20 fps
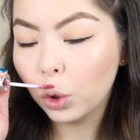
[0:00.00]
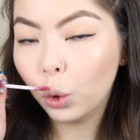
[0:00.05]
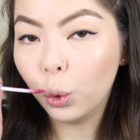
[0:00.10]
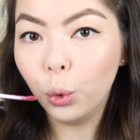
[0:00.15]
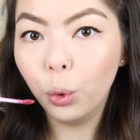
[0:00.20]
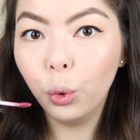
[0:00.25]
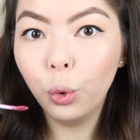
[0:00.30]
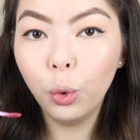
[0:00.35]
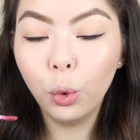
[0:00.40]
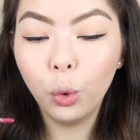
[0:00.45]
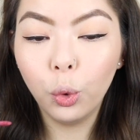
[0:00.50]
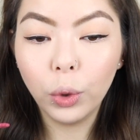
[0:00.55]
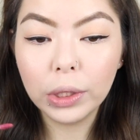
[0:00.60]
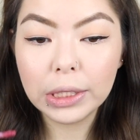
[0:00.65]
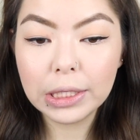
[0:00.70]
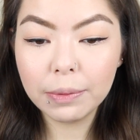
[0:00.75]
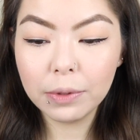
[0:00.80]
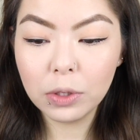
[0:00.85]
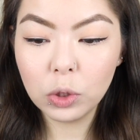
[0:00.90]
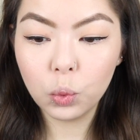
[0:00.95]
Ooh,
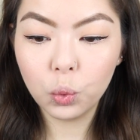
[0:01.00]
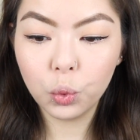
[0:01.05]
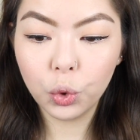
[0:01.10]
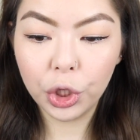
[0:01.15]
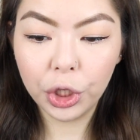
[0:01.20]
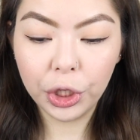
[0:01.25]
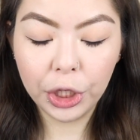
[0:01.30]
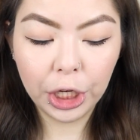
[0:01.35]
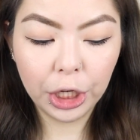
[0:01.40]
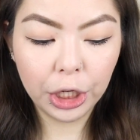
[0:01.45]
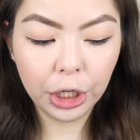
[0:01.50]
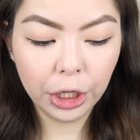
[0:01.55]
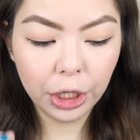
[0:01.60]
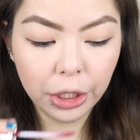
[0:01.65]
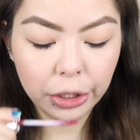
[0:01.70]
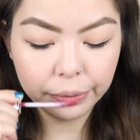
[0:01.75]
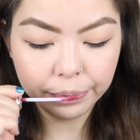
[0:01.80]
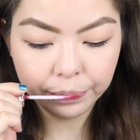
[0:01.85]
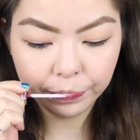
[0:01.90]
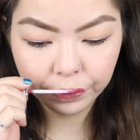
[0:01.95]
it smells really
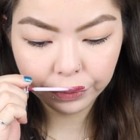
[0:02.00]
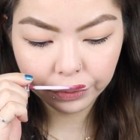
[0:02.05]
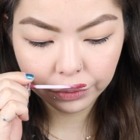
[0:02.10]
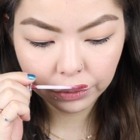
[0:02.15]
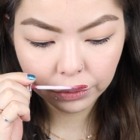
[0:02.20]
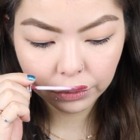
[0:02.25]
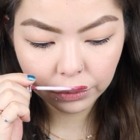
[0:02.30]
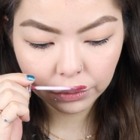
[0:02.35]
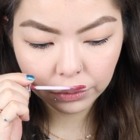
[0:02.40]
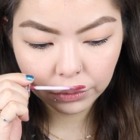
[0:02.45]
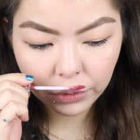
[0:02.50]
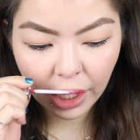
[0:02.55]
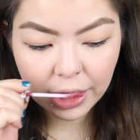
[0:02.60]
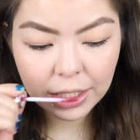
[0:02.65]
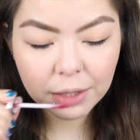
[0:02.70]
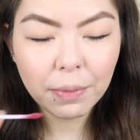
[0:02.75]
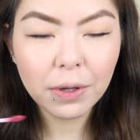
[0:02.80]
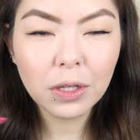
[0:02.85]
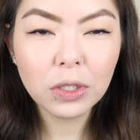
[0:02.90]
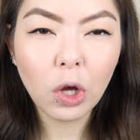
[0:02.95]
good.
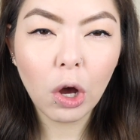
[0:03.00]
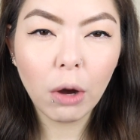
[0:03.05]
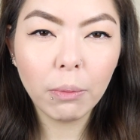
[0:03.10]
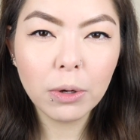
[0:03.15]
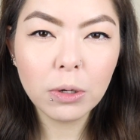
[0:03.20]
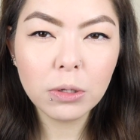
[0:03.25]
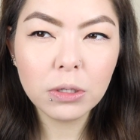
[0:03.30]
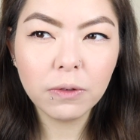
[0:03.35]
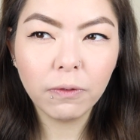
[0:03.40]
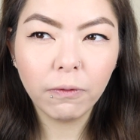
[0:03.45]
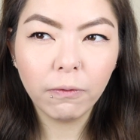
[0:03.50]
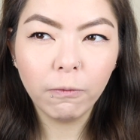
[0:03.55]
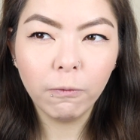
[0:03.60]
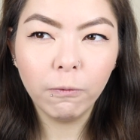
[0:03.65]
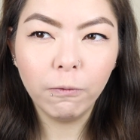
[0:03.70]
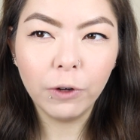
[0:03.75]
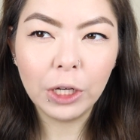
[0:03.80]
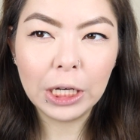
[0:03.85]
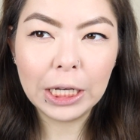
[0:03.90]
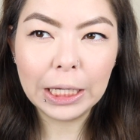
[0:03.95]
It smells almost
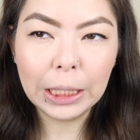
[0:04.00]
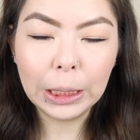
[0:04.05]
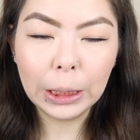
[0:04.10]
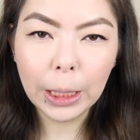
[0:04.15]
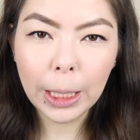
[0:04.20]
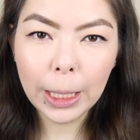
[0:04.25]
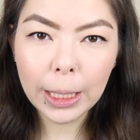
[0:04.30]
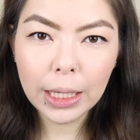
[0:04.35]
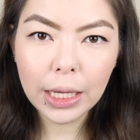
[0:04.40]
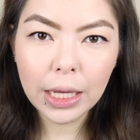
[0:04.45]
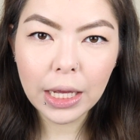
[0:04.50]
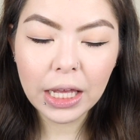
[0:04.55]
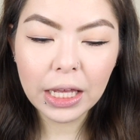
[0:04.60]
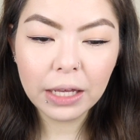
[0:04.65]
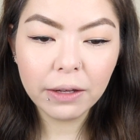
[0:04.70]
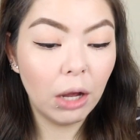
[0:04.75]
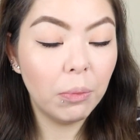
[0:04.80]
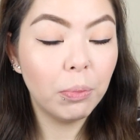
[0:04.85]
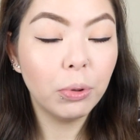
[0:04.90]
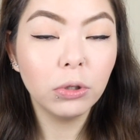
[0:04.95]

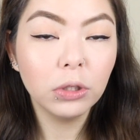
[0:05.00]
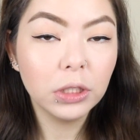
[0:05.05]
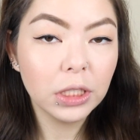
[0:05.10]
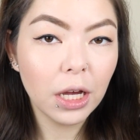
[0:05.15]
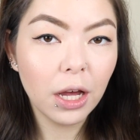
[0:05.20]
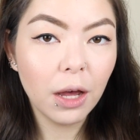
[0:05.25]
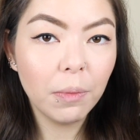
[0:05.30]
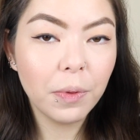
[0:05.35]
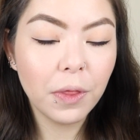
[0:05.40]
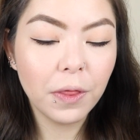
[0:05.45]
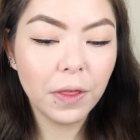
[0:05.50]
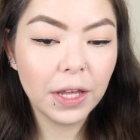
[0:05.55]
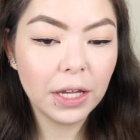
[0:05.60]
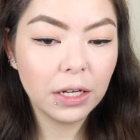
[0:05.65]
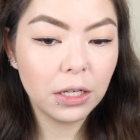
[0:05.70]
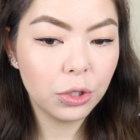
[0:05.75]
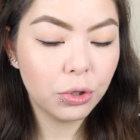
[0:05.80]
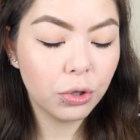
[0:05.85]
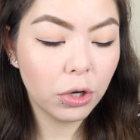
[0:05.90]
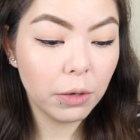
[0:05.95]
vanilla-y. I pulled up the
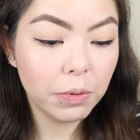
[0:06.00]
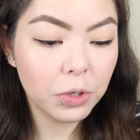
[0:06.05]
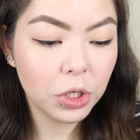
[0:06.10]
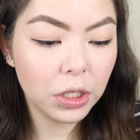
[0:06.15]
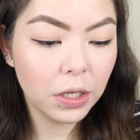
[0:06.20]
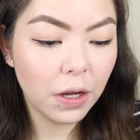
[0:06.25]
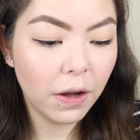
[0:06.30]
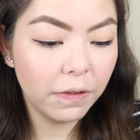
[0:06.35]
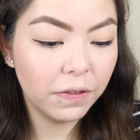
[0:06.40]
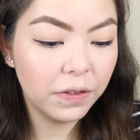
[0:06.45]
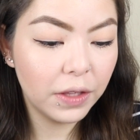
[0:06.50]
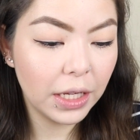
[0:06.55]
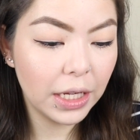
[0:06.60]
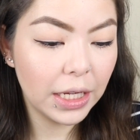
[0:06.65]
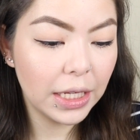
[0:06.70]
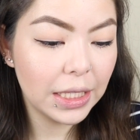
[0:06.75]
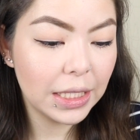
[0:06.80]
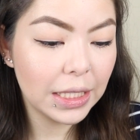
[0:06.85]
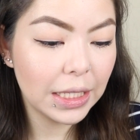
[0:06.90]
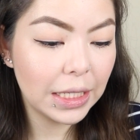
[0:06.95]
description of
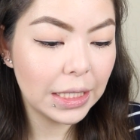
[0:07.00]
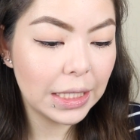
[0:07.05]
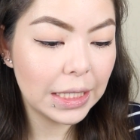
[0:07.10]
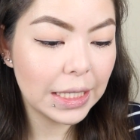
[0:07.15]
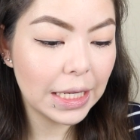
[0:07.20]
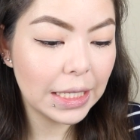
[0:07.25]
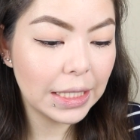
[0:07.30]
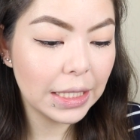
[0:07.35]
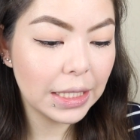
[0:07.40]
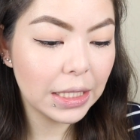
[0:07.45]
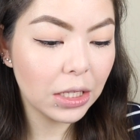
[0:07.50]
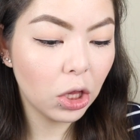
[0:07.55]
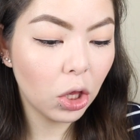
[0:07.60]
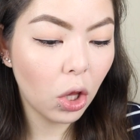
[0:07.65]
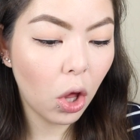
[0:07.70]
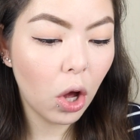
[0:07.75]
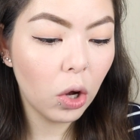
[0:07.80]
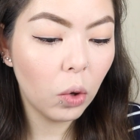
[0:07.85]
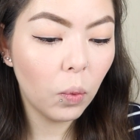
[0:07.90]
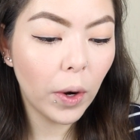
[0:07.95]
this. It says it's a
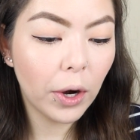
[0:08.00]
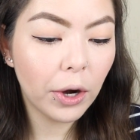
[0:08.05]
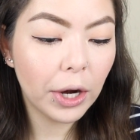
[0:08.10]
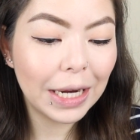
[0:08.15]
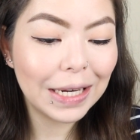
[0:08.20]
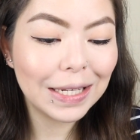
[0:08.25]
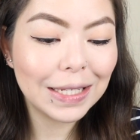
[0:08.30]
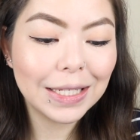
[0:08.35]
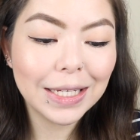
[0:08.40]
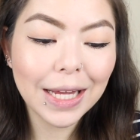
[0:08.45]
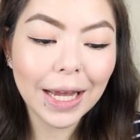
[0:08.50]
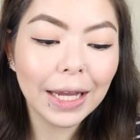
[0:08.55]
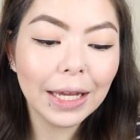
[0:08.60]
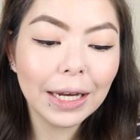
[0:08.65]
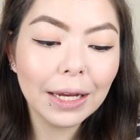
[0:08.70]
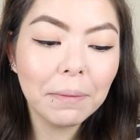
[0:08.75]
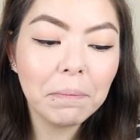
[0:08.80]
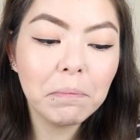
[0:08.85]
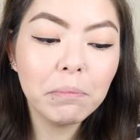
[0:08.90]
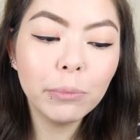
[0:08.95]
long-wearing,
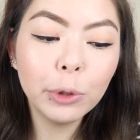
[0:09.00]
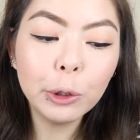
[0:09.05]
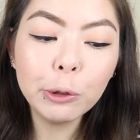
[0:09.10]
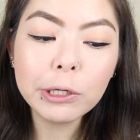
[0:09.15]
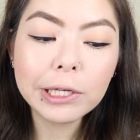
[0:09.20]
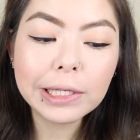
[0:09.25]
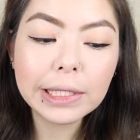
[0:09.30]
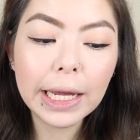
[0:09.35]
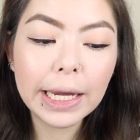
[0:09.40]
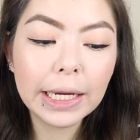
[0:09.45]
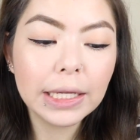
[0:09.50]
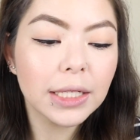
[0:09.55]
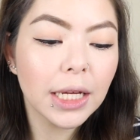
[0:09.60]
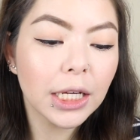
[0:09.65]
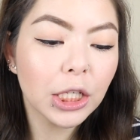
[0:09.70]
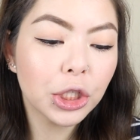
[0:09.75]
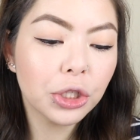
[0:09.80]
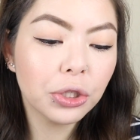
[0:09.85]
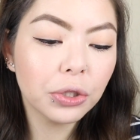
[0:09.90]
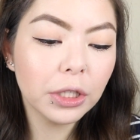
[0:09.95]
decadent, mousse-like
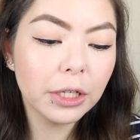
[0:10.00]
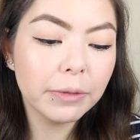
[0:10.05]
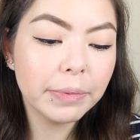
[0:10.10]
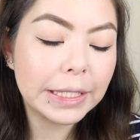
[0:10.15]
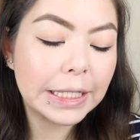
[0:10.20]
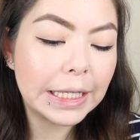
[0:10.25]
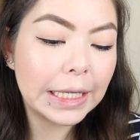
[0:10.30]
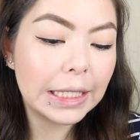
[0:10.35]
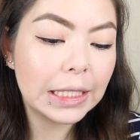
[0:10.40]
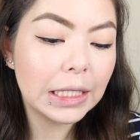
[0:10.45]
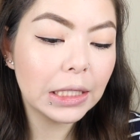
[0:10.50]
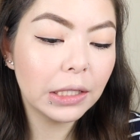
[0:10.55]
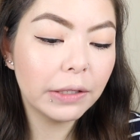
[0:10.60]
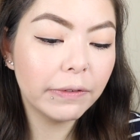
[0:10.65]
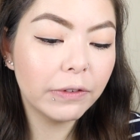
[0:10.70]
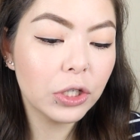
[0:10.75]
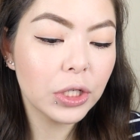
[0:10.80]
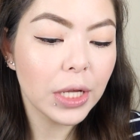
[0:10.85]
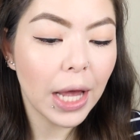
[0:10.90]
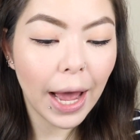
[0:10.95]
texture lipstick,
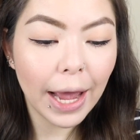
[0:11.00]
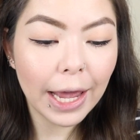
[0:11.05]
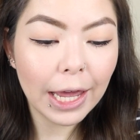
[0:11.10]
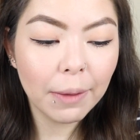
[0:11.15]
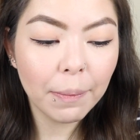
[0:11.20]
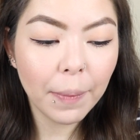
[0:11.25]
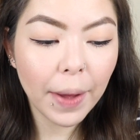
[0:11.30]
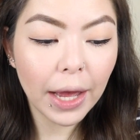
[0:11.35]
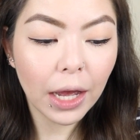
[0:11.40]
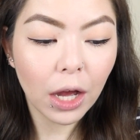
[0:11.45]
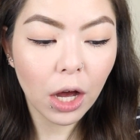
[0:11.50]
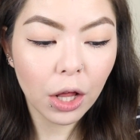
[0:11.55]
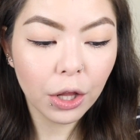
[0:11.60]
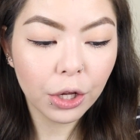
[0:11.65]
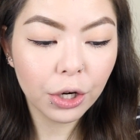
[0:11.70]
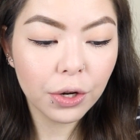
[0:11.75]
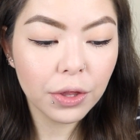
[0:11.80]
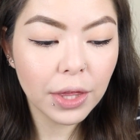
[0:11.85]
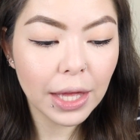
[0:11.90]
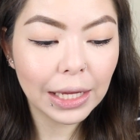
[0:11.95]
delivers high-impact
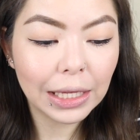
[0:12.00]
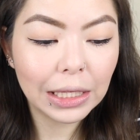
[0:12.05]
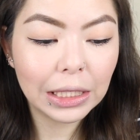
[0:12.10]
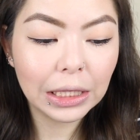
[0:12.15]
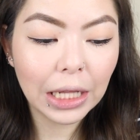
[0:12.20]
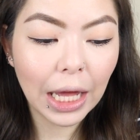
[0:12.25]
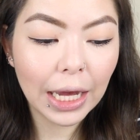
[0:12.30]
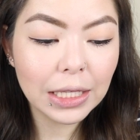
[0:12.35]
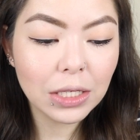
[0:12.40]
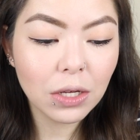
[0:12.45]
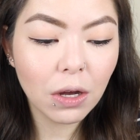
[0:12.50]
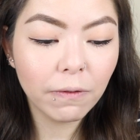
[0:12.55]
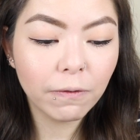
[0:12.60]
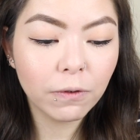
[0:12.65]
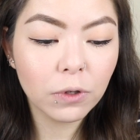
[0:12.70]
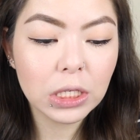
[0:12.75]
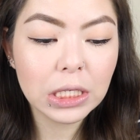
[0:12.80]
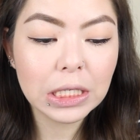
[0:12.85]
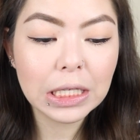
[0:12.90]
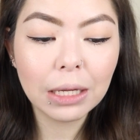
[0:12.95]
color that glides on
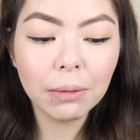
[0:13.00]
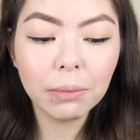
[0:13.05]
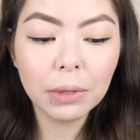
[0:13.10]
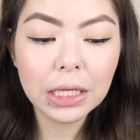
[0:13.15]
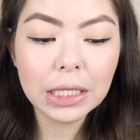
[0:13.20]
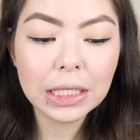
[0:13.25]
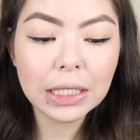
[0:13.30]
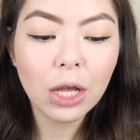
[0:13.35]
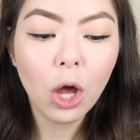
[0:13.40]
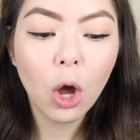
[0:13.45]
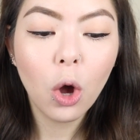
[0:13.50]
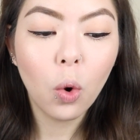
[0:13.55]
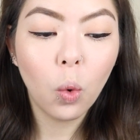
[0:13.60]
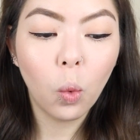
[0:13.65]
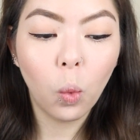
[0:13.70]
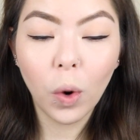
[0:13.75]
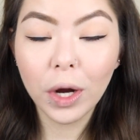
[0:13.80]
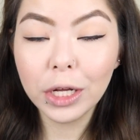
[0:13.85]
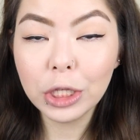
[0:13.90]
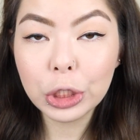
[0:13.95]
for seamless,
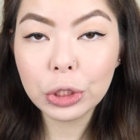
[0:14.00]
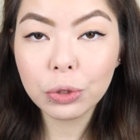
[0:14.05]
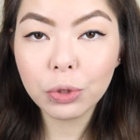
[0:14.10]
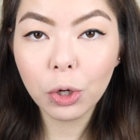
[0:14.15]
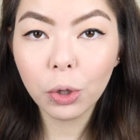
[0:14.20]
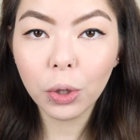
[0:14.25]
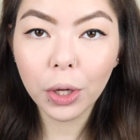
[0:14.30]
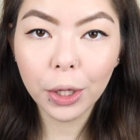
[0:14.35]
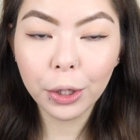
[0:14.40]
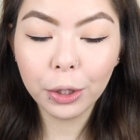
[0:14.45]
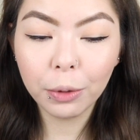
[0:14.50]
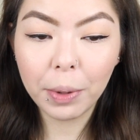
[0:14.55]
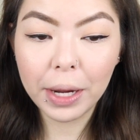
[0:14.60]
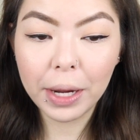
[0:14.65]
one-stroke color